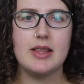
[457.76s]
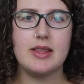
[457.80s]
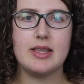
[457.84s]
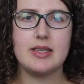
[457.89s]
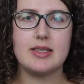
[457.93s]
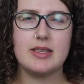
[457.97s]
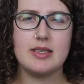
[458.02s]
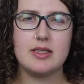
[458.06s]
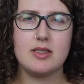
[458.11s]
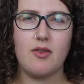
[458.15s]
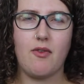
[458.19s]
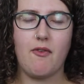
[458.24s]

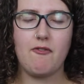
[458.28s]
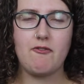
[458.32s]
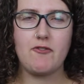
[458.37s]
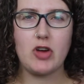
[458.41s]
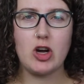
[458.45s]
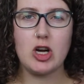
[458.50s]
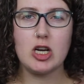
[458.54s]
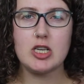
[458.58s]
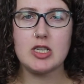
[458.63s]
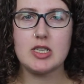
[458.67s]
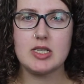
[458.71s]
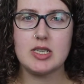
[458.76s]
This is the
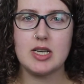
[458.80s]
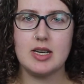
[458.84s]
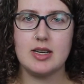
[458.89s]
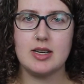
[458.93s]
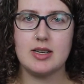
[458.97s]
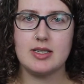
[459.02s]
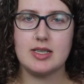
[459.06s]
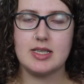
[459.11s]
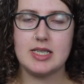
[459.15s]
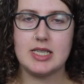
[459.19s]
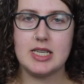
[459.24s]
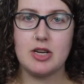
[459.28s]
first in
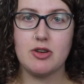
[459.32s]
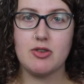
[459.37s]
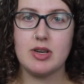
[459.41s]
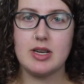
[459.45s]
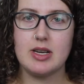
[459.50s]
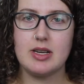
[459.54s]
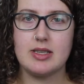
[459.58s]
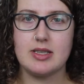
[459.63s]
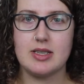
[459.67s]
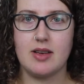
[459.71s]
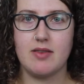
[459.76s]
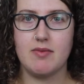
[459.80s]
a
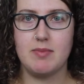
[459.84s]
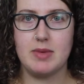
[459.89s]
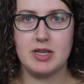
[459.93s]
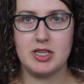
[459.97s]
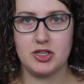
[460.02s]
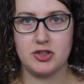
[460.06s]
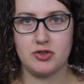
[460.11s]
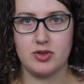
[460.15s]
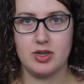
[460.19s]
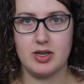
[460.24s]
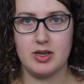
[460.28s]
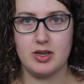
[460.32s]
series of
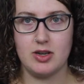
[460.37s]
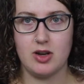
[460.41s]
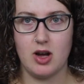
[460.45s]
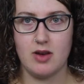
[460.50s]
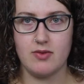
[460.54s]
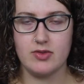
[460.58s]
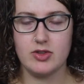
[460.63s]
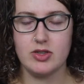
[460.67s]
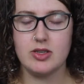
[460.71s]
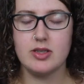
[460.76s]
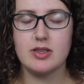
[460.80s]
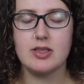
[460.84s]
mystery
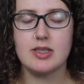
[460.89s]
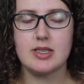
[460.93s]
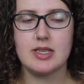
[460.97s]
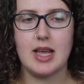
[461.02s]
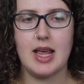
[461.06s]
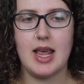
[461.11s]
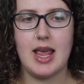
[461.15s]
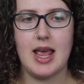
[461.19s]
novels,